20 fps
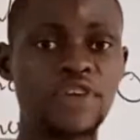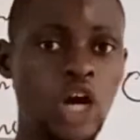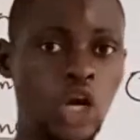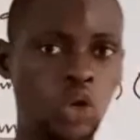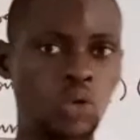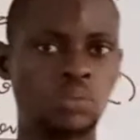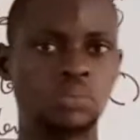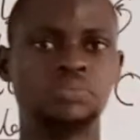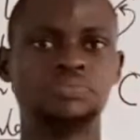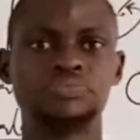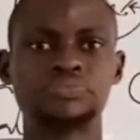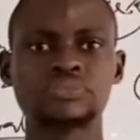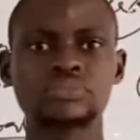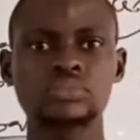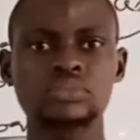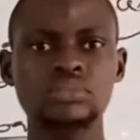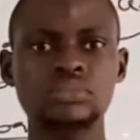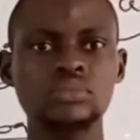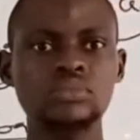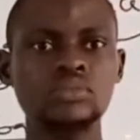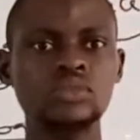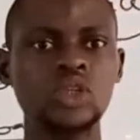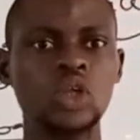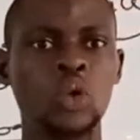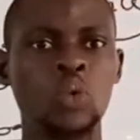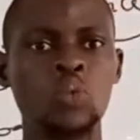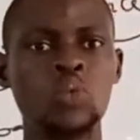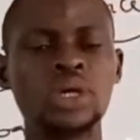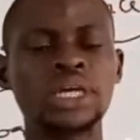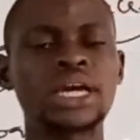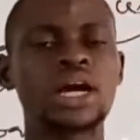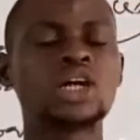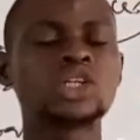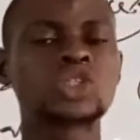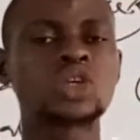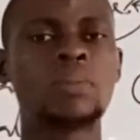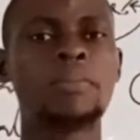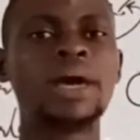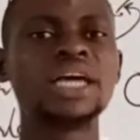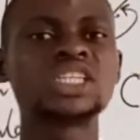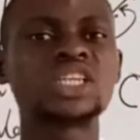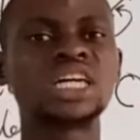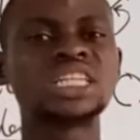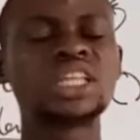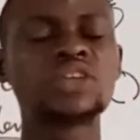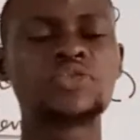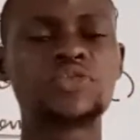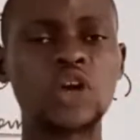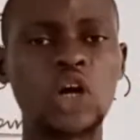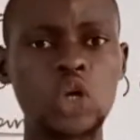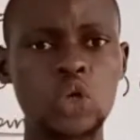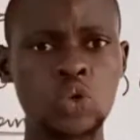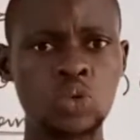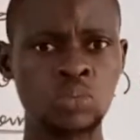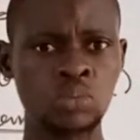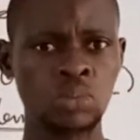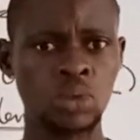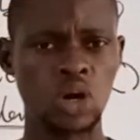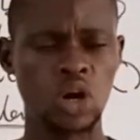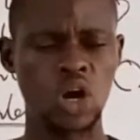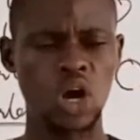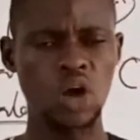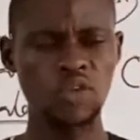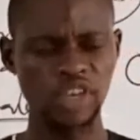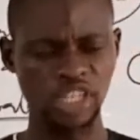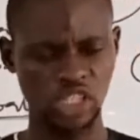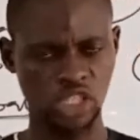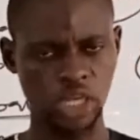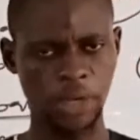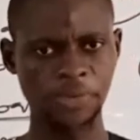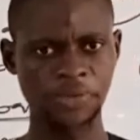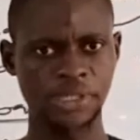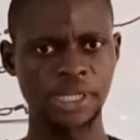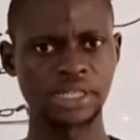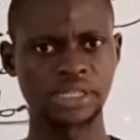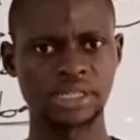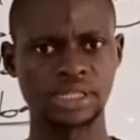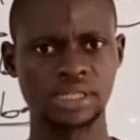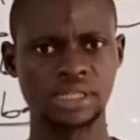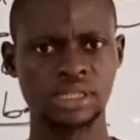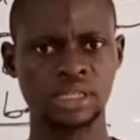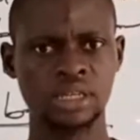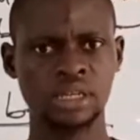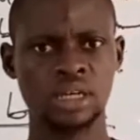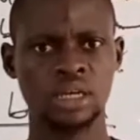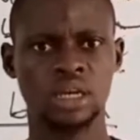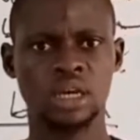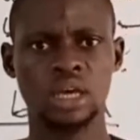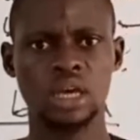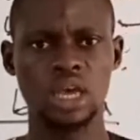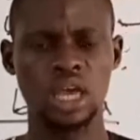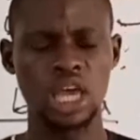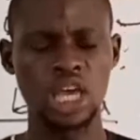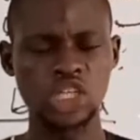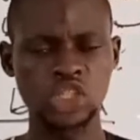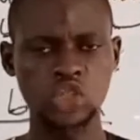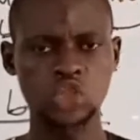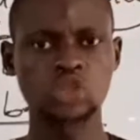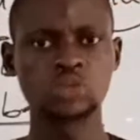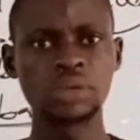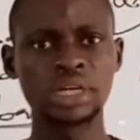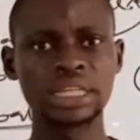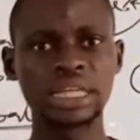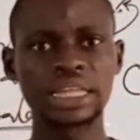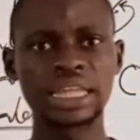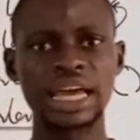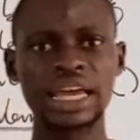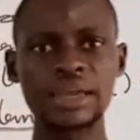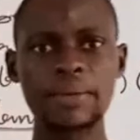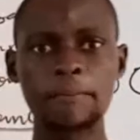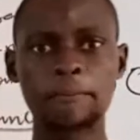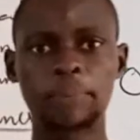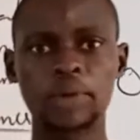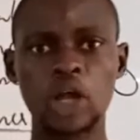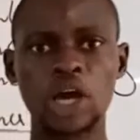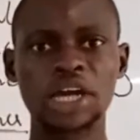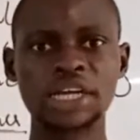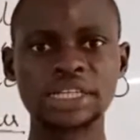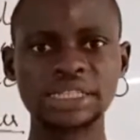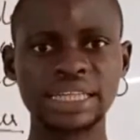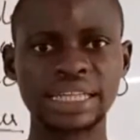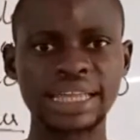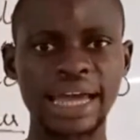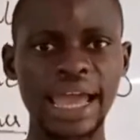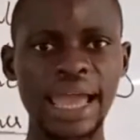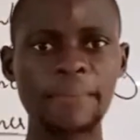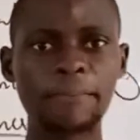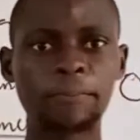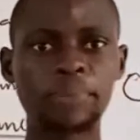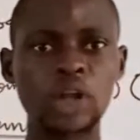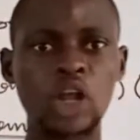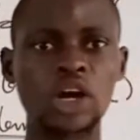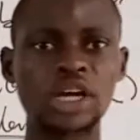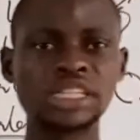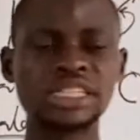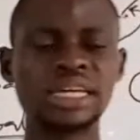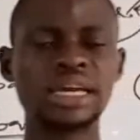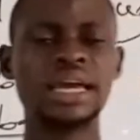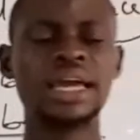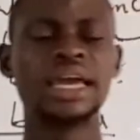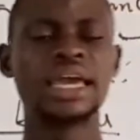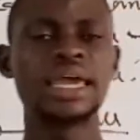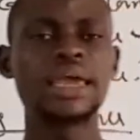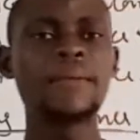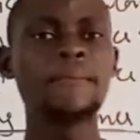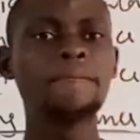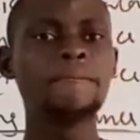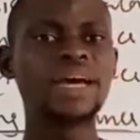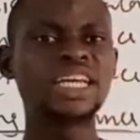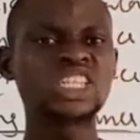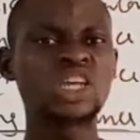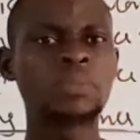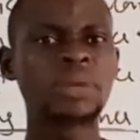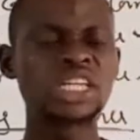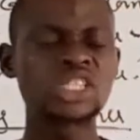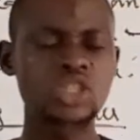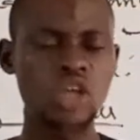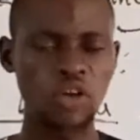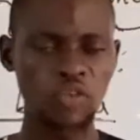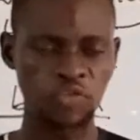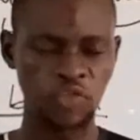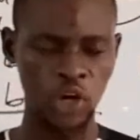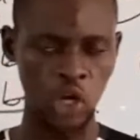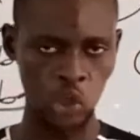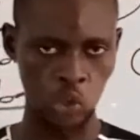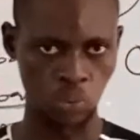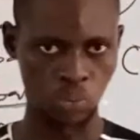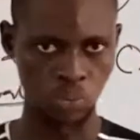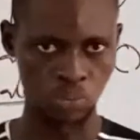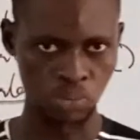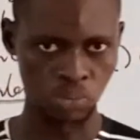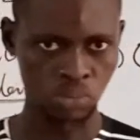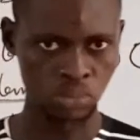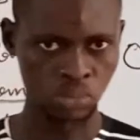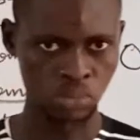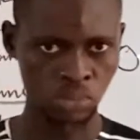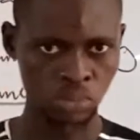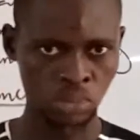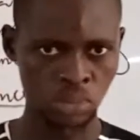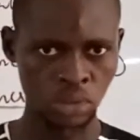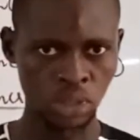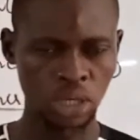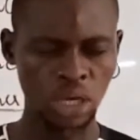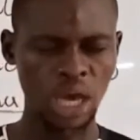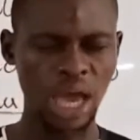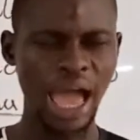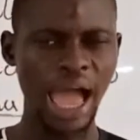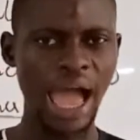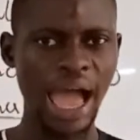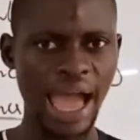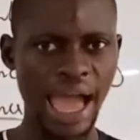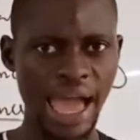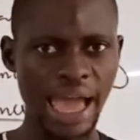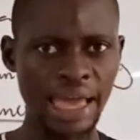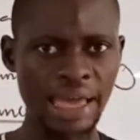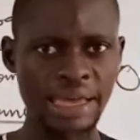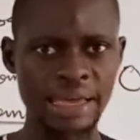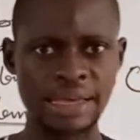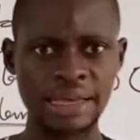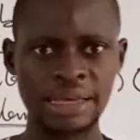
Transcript: volume, we can also measure the volume of a substance. Instruments that are employed in measurement of volume are